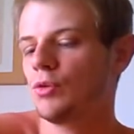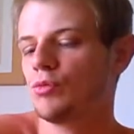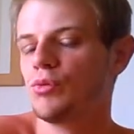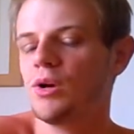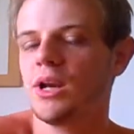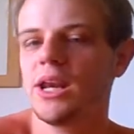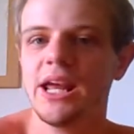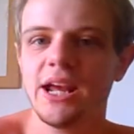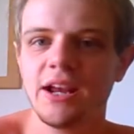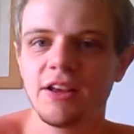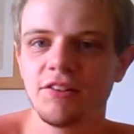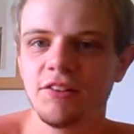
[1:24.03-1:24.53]

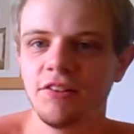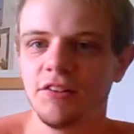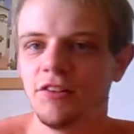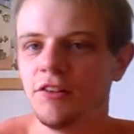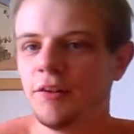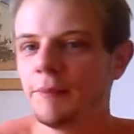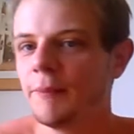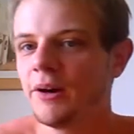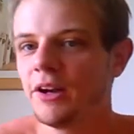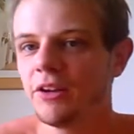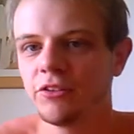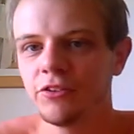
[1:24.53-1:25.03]
relaxes
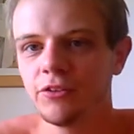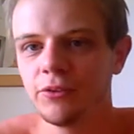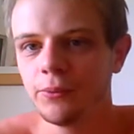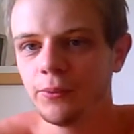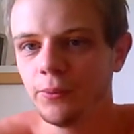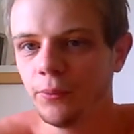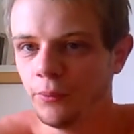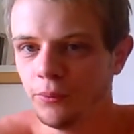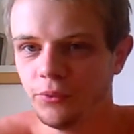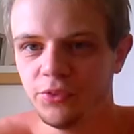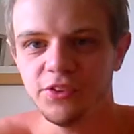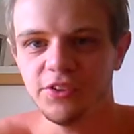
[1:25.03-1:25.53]
your
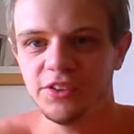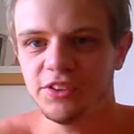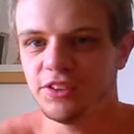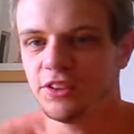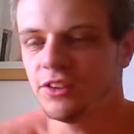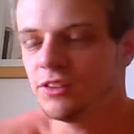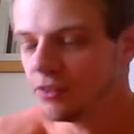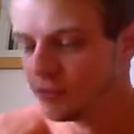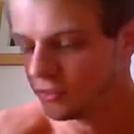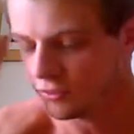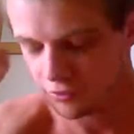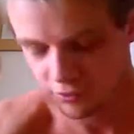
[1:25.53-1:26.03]
muscles
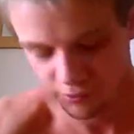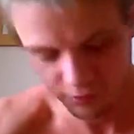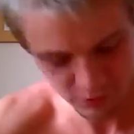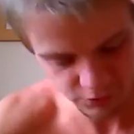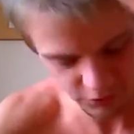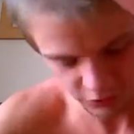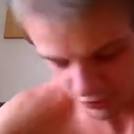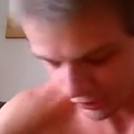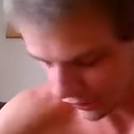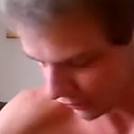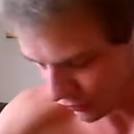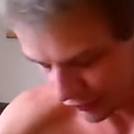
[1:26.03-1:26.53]
and
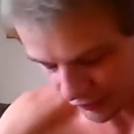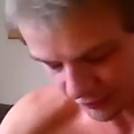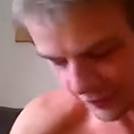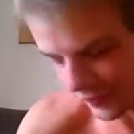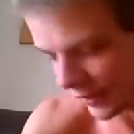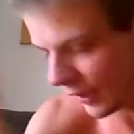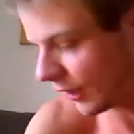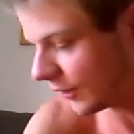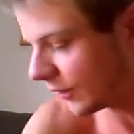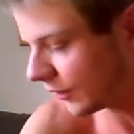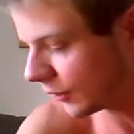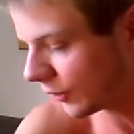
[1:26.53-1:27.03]
stuff like
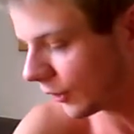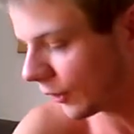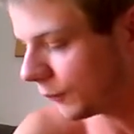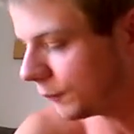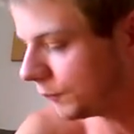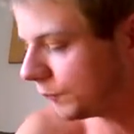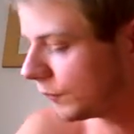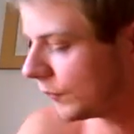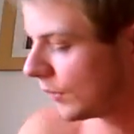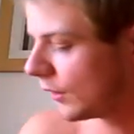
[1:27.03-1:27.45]
that. I don't know.